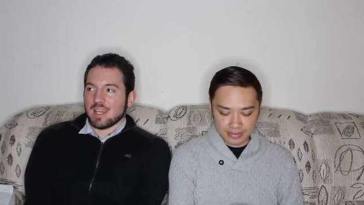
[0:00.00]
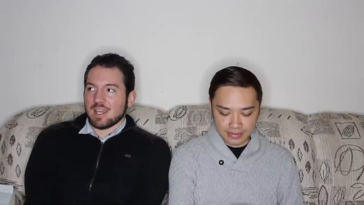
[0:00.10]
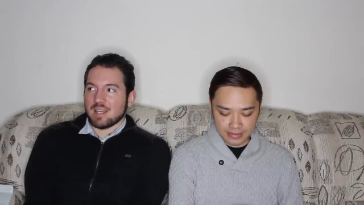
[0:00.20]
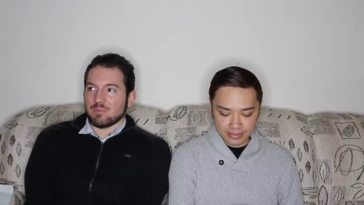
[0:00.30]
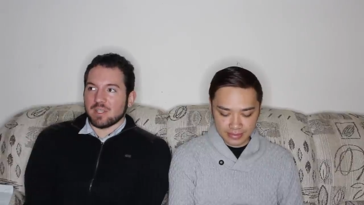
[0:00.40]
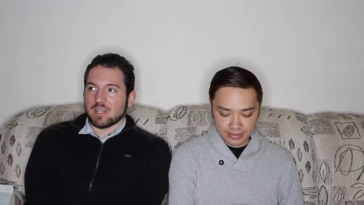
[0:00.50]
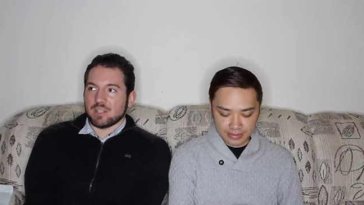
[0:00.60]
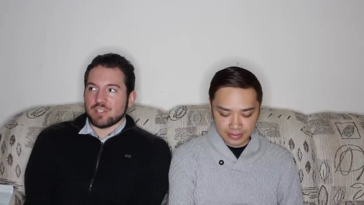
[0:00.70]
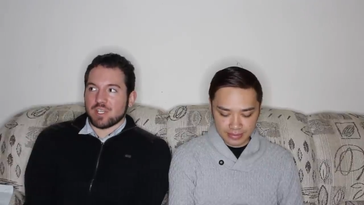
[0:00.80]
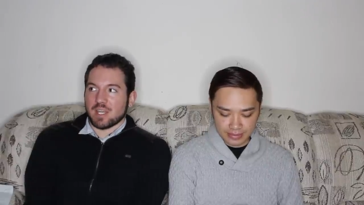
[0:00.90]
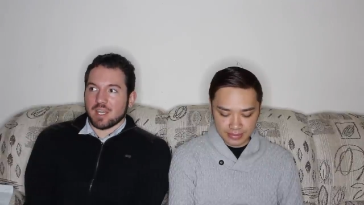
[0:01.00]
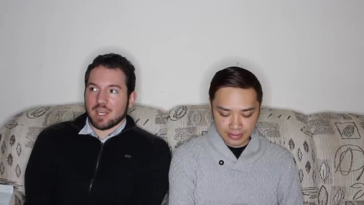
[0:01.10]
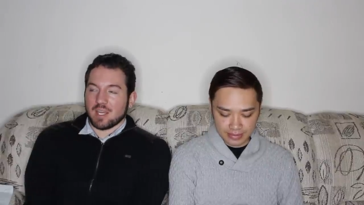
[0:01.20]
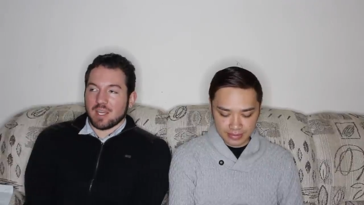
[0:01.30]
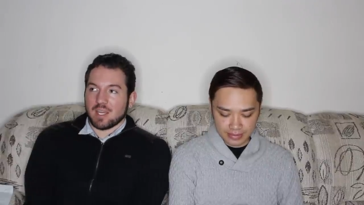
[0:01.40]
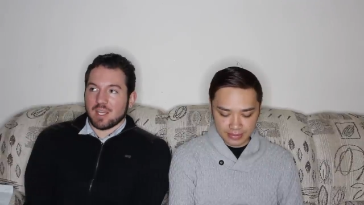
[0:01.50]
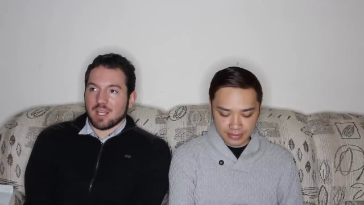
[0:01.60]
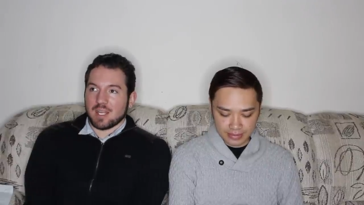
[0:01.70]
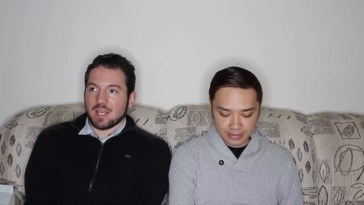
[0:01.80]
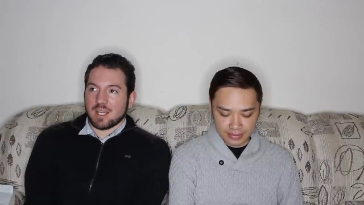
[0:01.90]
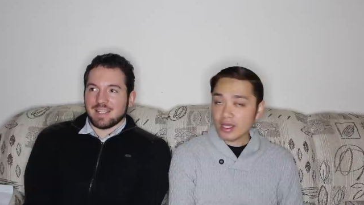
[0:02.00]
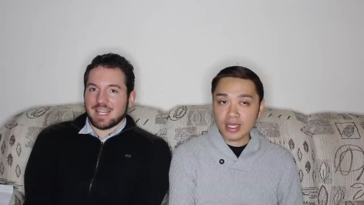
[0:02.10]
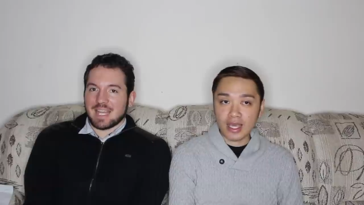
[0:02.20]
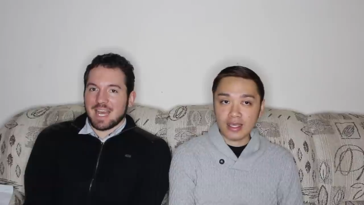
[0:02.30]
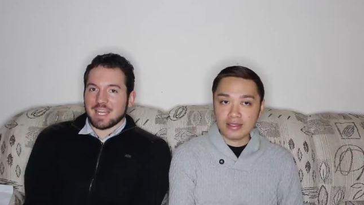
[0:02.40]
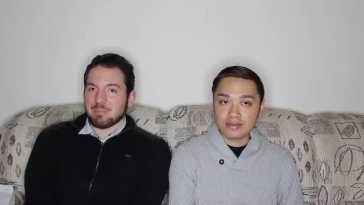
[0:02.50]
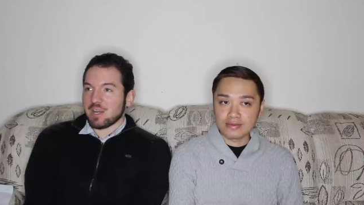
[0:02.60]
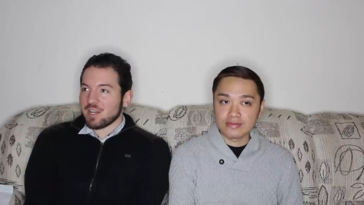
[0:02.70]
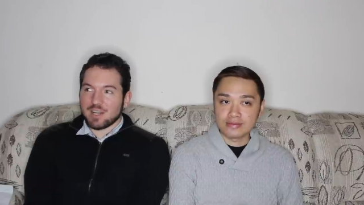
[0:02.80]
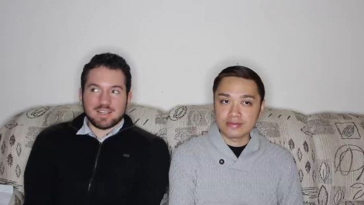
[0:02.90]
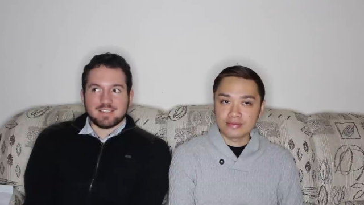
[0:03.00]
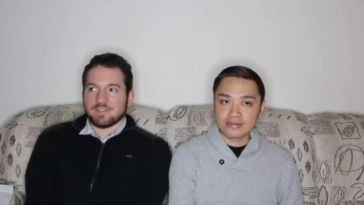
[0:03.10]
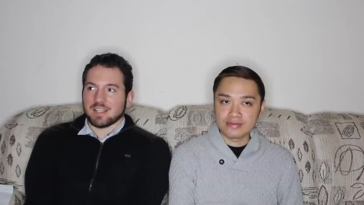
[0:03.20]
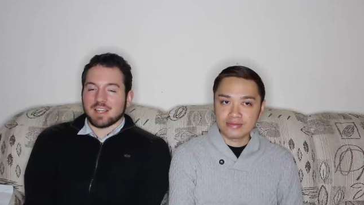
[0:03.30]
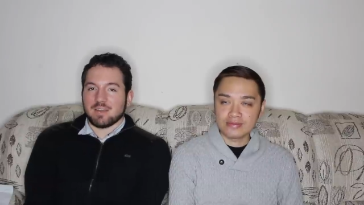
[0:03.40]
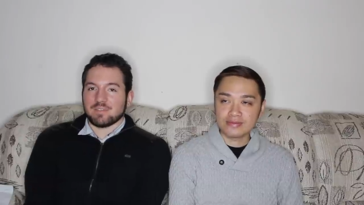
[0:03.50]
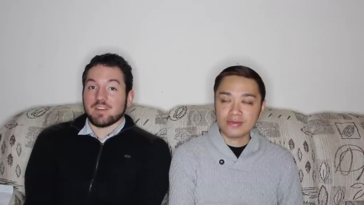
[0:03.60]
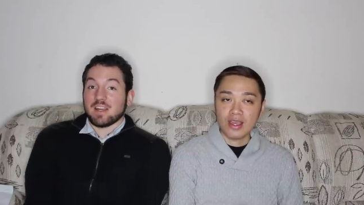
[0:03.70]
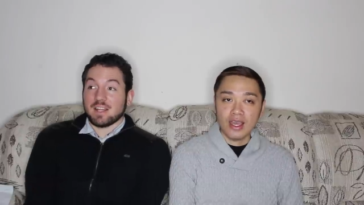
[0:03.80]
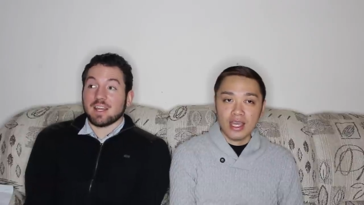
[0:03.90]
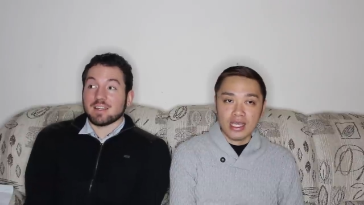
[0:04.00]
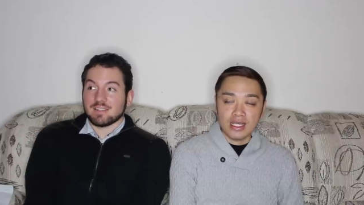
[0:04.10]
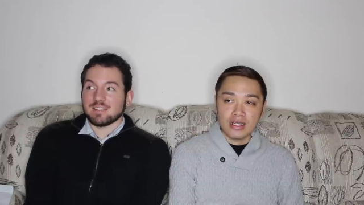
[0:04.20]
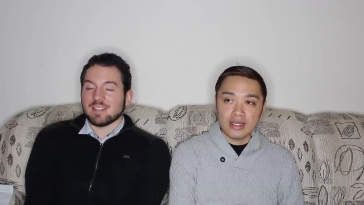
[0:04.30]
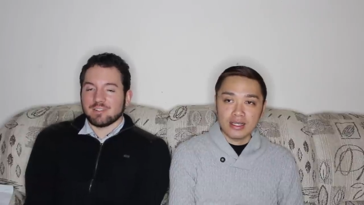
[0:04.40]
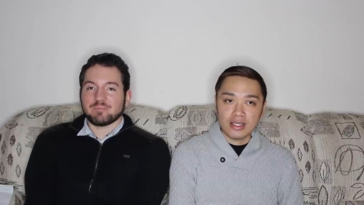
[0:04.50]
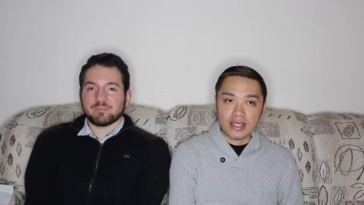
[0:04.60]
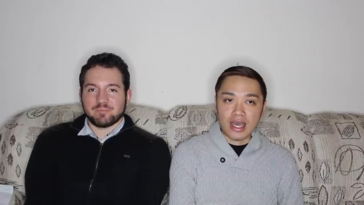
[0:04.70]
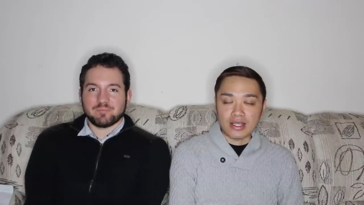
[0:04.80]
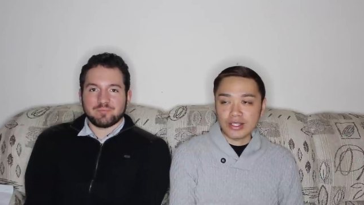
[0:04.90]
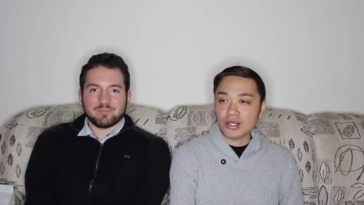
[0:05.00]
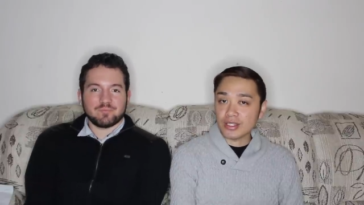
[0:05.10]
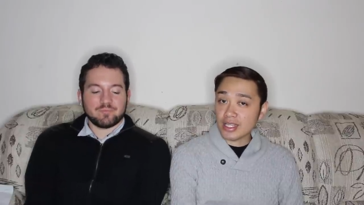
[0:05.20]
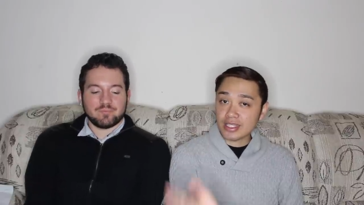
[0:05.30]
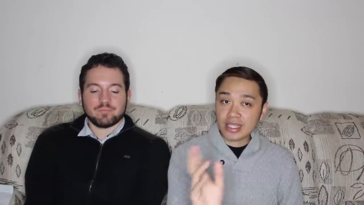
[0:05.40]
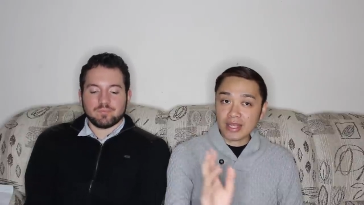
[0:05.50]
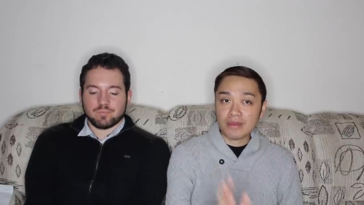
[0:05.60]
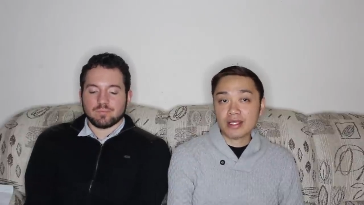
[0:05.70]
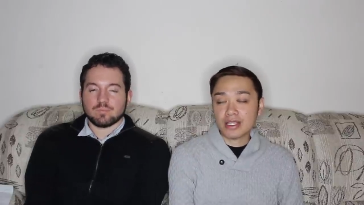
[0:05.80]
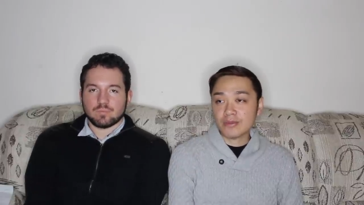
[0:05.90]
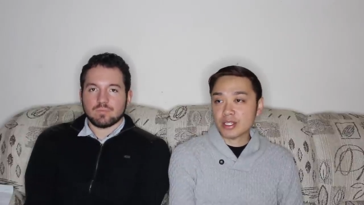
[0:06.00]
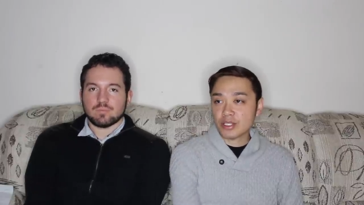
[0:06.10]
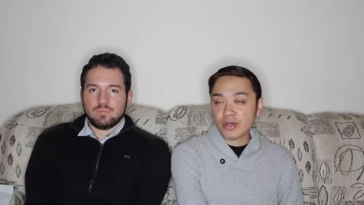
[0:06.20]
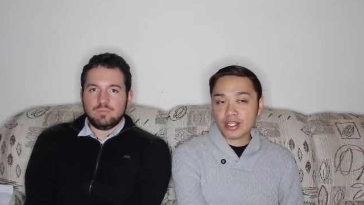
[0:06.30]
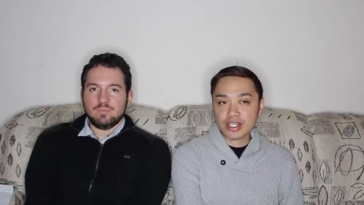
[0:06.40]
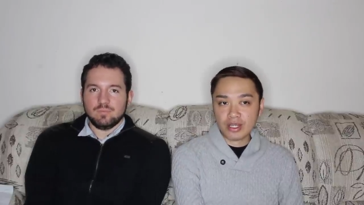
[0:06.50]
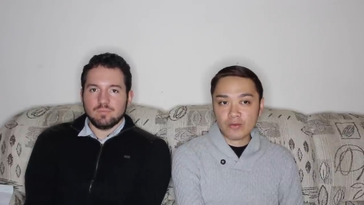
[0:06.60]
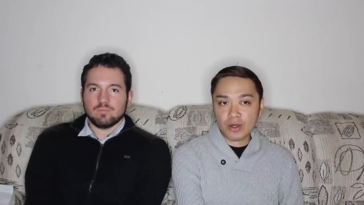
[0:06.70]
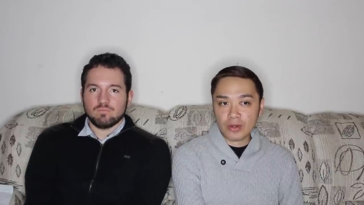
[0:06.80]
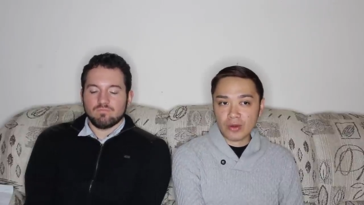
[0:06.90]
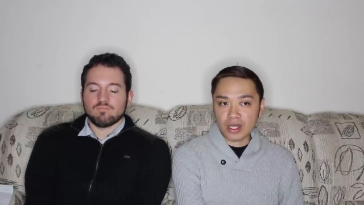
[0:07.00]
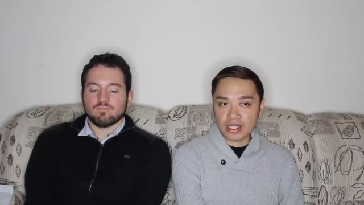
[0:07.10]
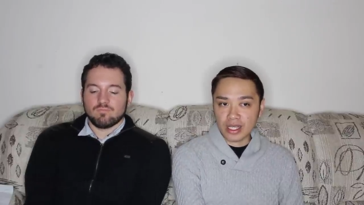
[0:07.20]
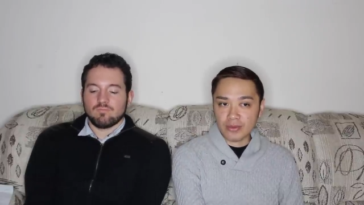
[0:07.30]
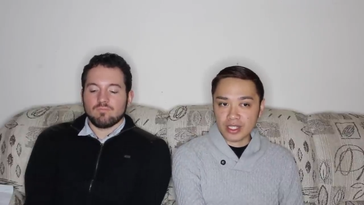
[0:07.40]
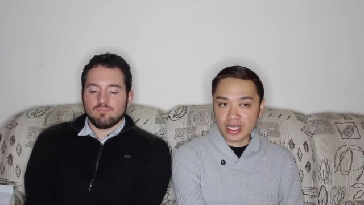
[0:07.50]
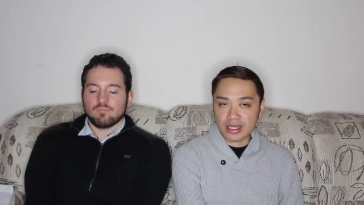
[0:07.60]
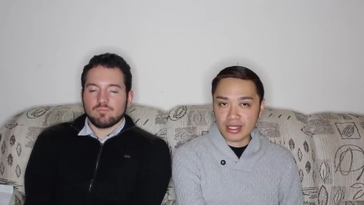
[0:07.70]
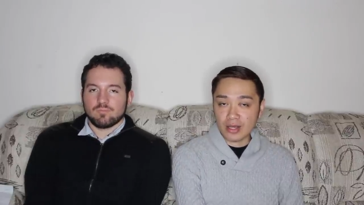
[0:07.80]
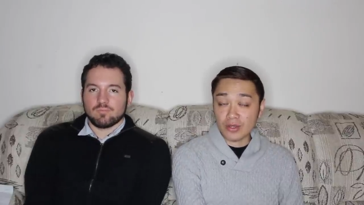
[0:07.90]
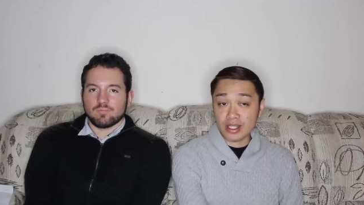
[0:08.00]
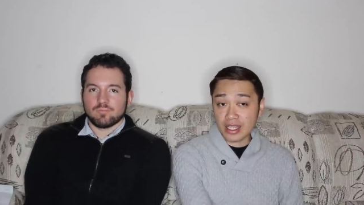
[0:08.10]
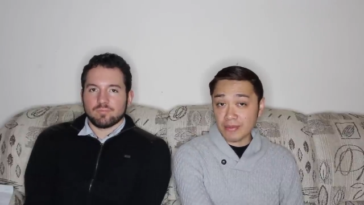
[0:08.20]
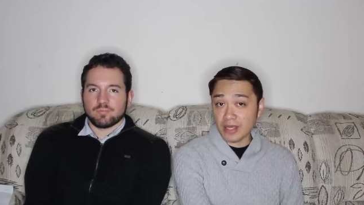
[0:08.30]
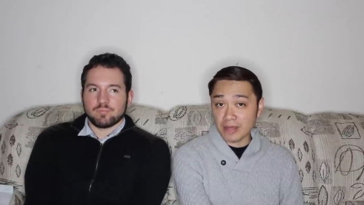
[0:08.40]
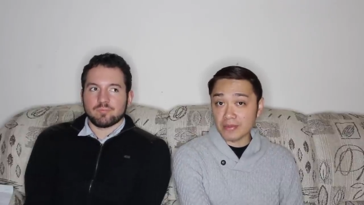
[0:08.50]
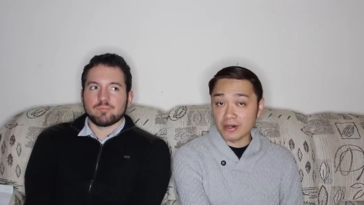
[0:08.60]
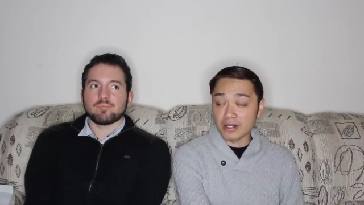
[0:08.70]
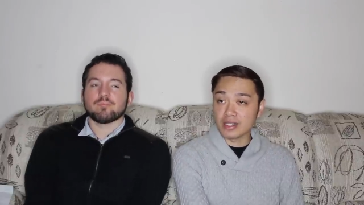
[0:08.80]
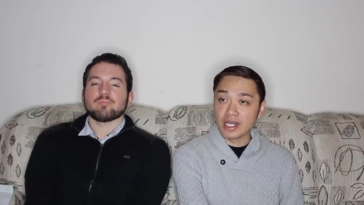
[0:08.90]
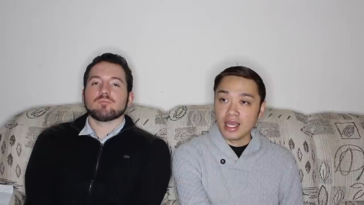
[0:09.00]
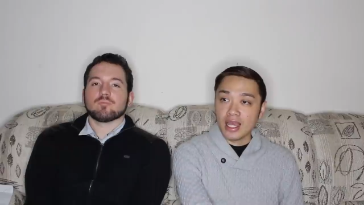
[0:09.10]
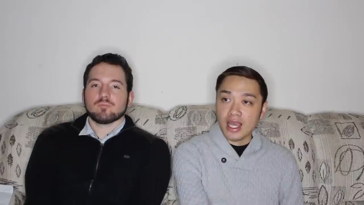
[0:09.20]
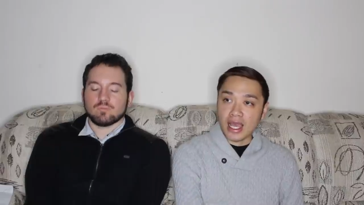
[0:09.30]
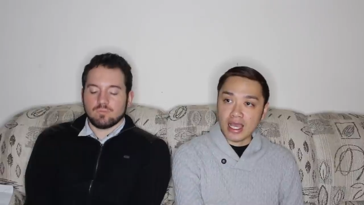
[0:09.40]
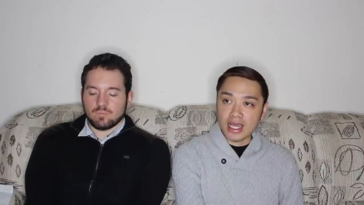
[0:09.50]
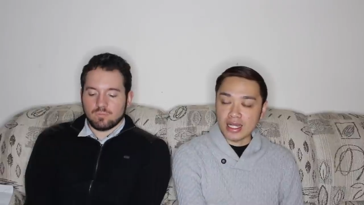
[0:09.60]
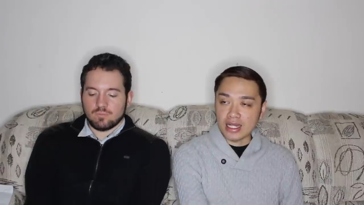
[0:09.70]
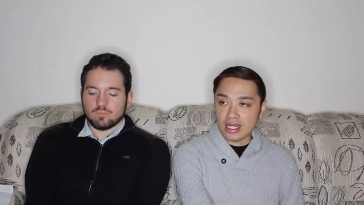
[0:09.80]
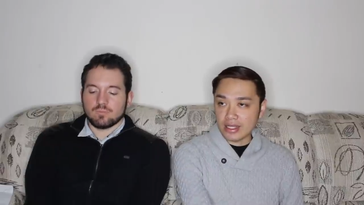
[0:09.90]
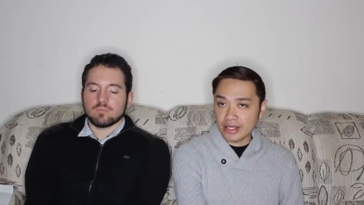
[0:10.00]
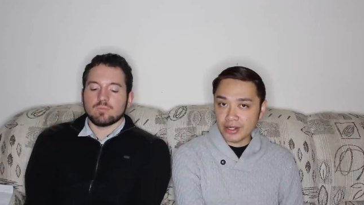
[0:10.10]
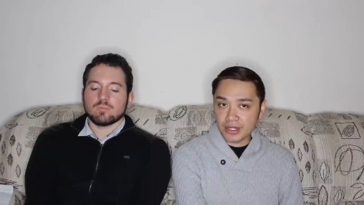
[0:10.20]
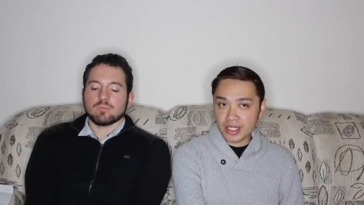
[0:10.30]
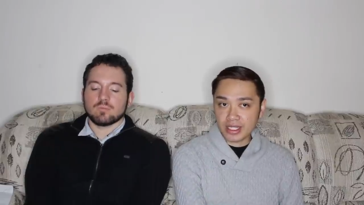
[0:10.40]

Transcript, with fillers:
Speaker 1: and really good chicken, like yeah. honey butter, stuff like that. It's very like, yeah.
Speaker 2: Yeah, so it's, it's same it's same situation where we walked in, we sat down with the same people, and there's a